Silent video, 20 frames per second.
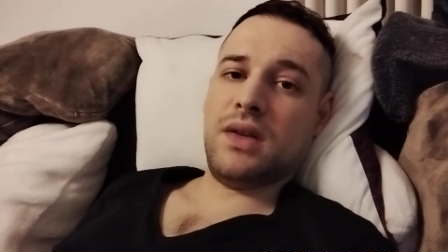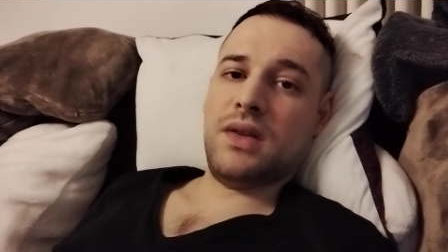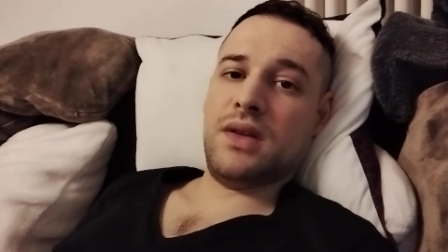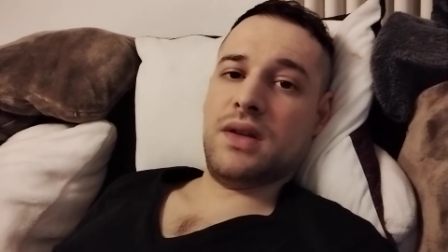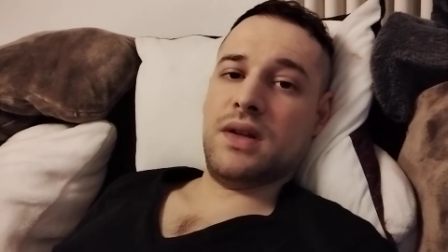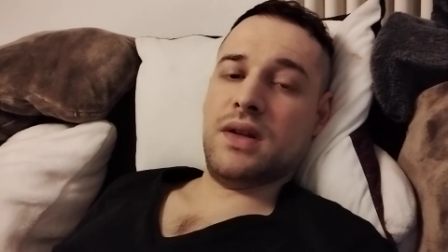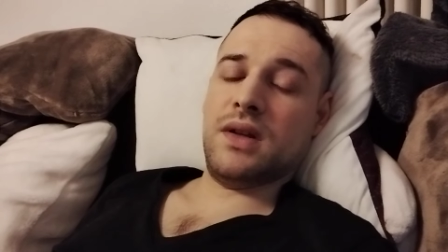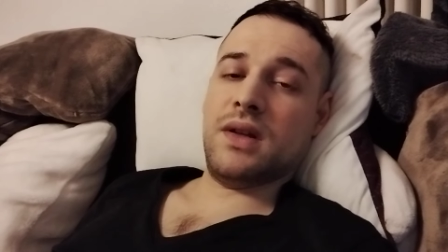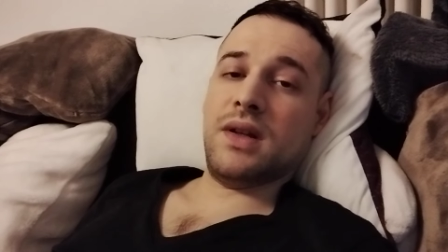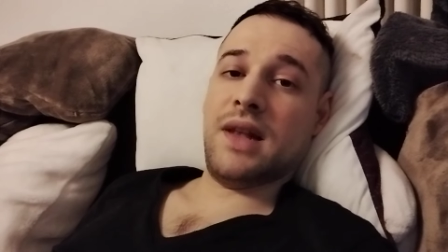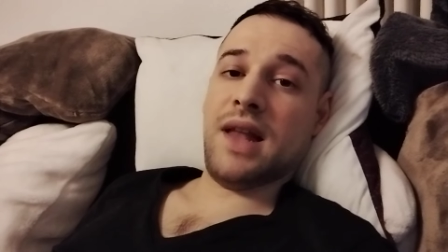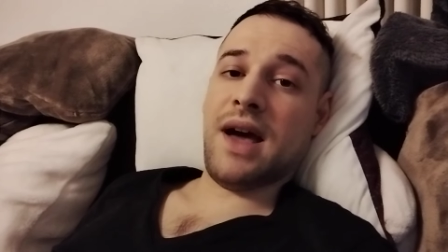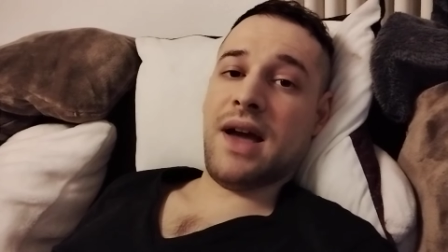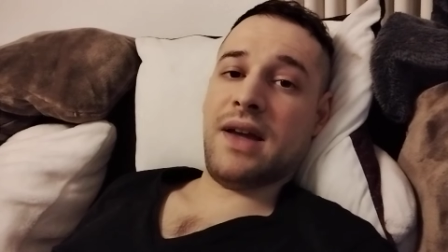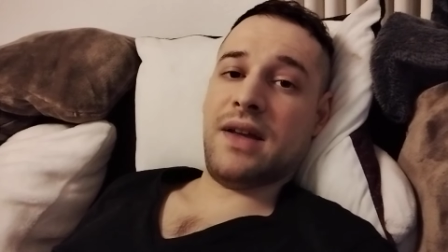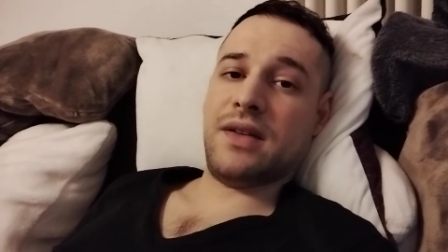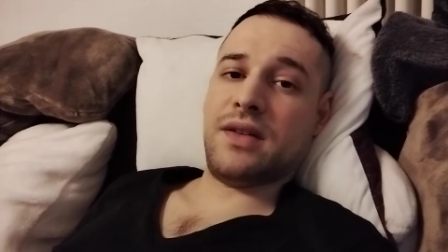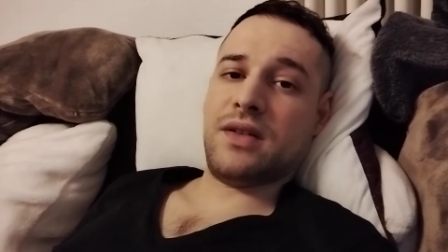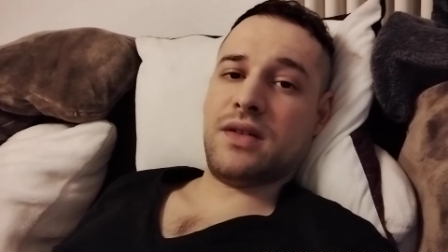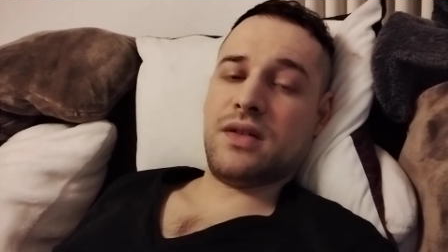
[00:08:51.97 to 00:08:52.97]
the
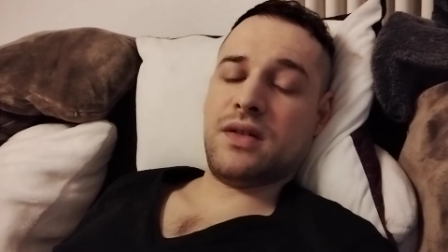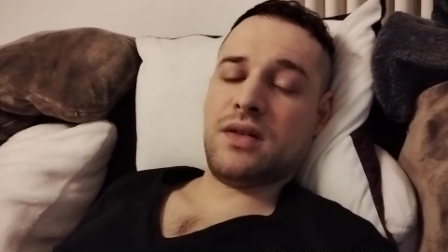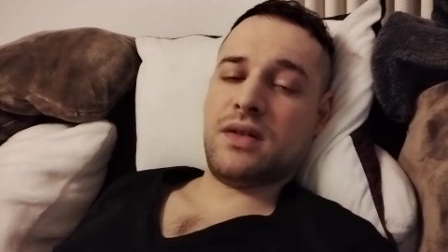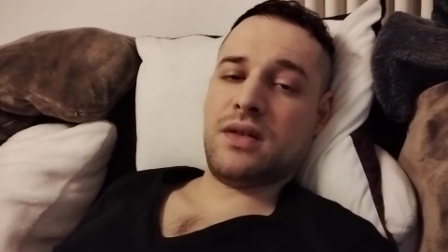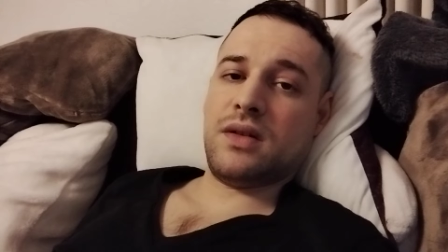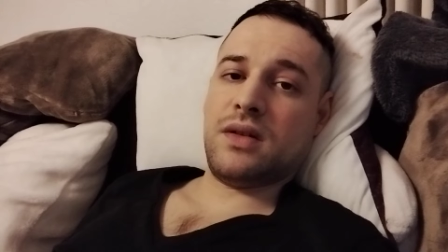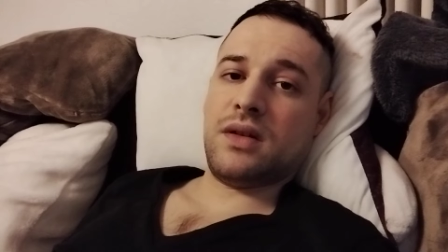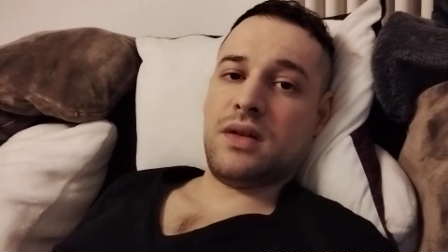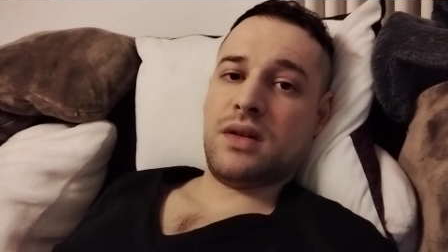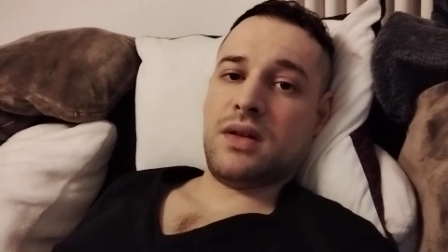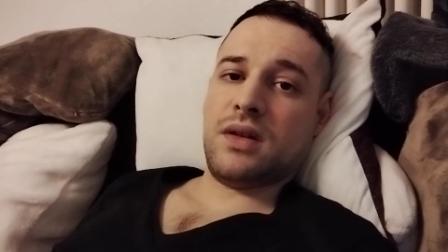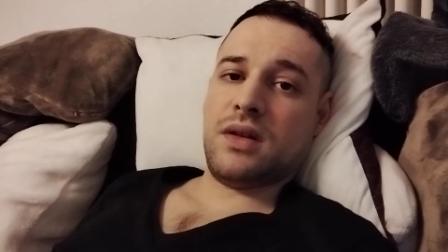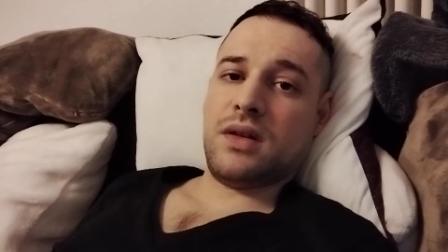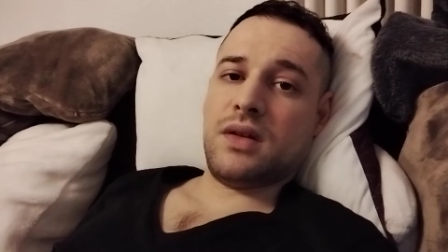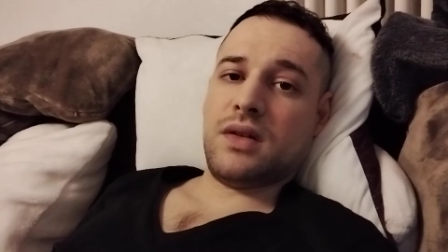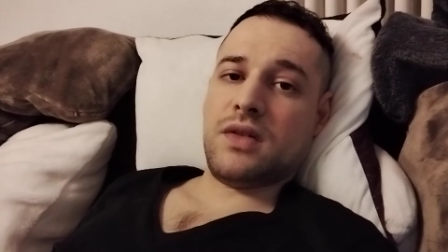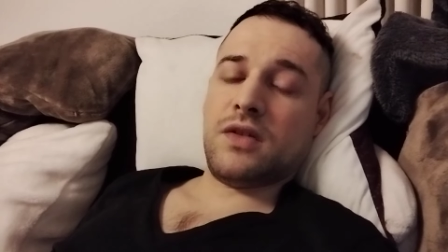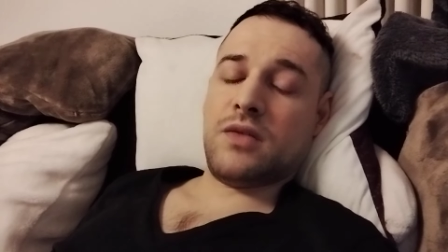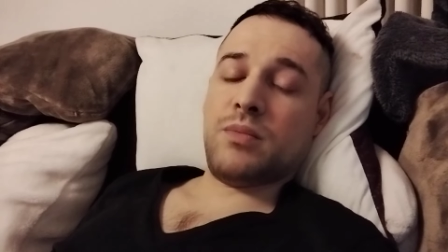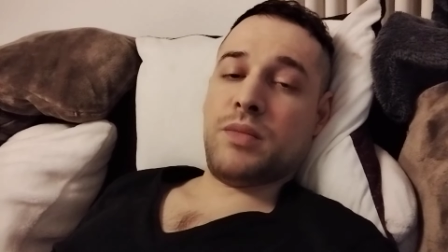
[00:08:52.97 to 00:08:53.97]
light
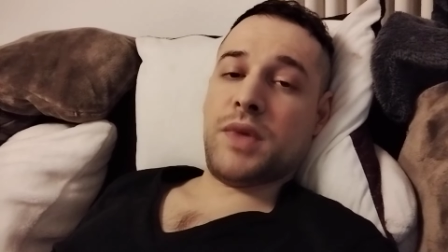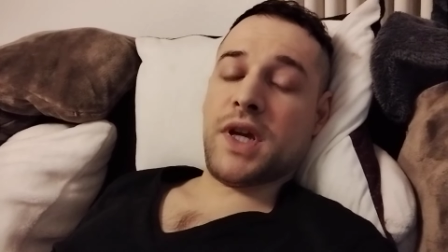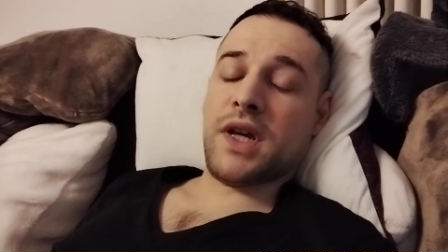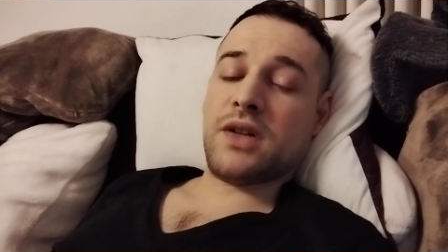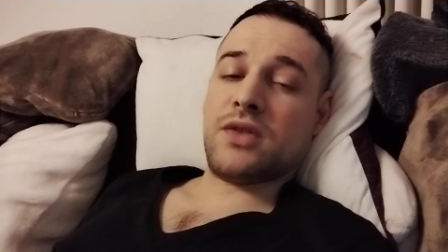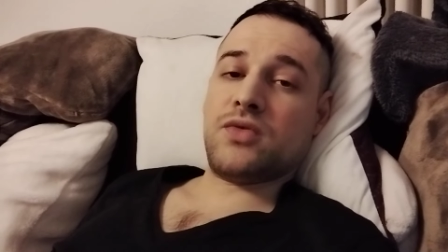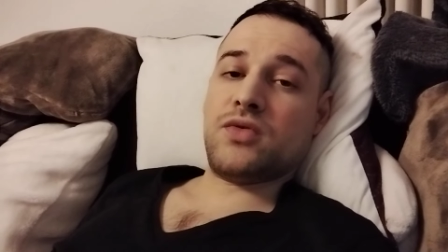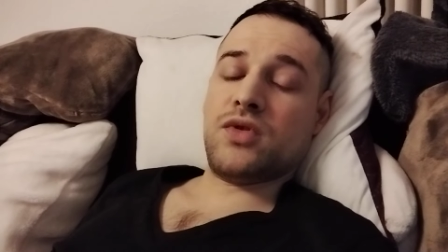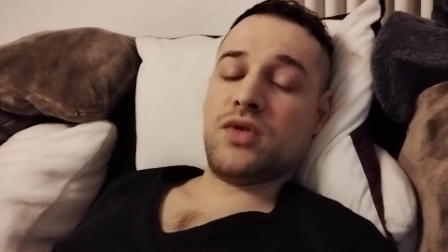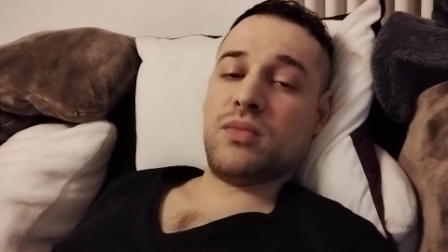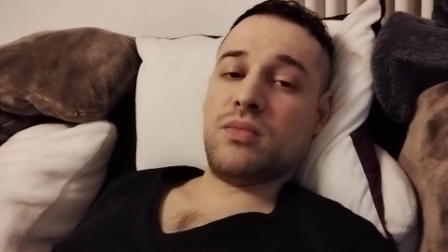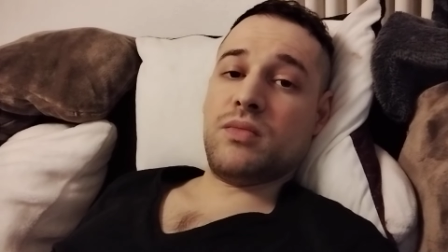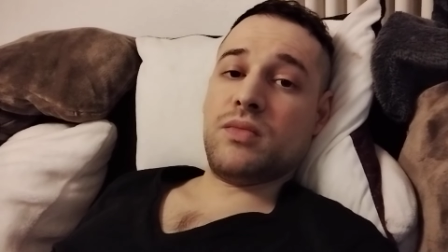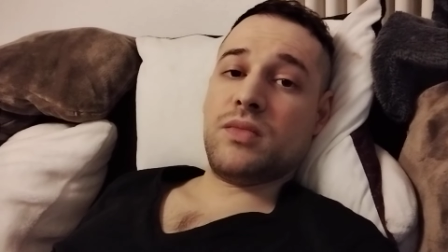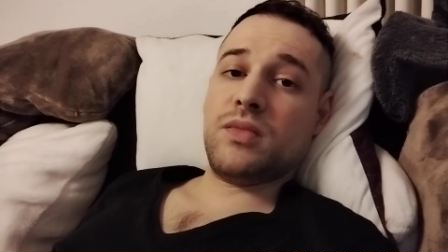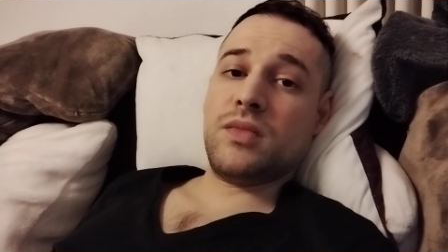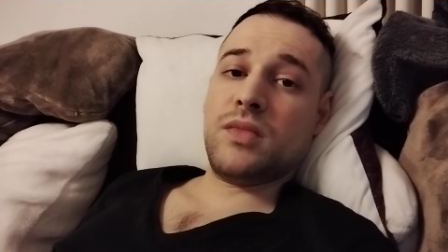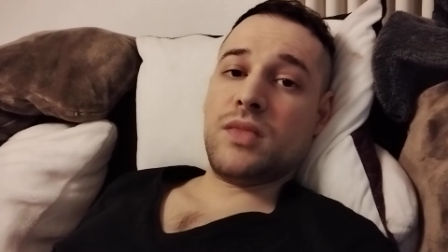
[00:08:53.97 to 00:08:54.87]
spectrum.